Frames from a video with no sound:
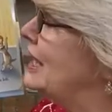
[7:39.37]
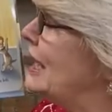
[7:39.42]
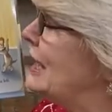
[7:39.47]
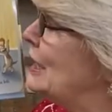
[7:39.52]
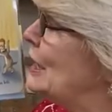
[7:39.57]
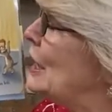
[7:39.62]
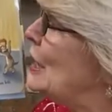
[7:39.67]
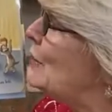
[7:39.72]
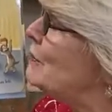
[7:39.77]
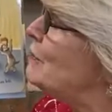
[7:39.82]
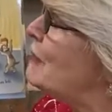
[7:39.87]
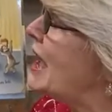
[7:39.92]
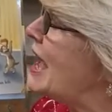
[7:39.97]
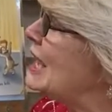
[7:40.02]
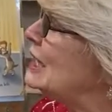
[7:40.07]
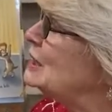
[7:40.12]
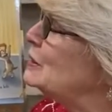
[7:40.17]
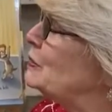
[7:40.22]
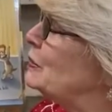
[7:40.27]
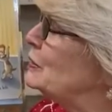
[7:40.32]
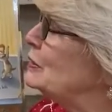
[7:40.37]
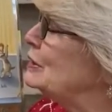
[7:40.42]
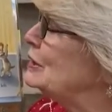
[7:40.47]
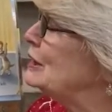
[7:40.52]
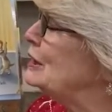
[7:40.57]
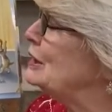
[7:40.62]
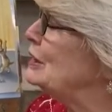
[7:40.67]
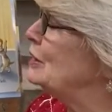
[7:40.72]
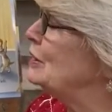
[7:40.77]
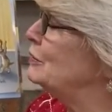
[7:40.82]
then, Max
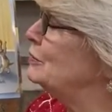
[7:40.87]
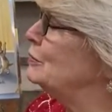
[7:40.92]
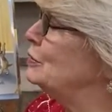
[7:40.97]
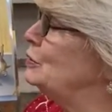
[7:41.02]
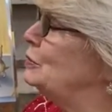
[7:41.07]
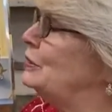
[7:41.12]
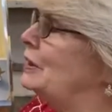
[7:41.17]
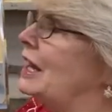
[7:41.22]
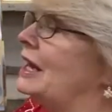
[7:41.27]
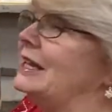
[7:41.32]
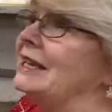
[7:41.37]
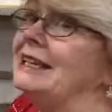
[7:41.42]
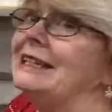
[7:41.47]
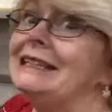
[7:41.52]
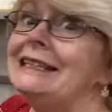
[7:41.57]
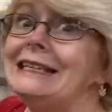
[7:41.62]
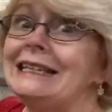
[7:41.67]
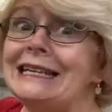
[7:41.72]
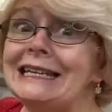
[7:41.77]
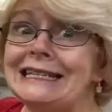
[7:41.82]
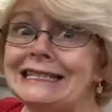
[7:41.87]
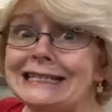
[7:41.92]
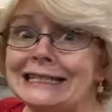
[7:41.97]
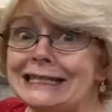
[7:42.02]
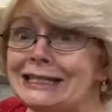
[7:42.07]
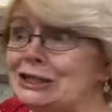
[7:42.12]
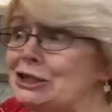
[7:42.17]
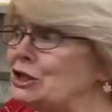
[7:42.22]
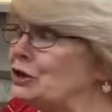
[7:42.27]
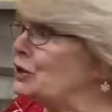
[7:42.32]
burst into the room yelling,
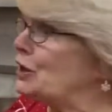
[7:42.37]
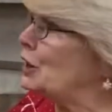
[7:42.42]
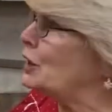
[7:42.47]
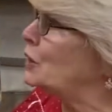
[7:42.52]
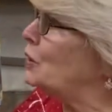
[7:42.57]
Listen to the